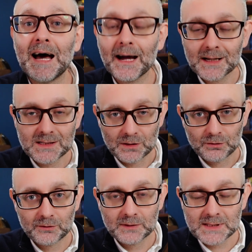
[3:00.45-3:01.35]
active.
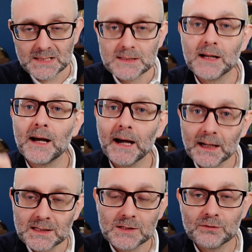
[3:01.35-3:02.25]
This is
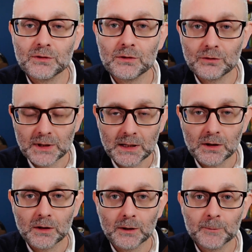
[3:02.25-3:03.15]
active
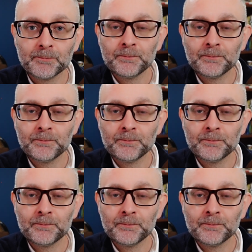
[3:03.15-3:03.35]
recall.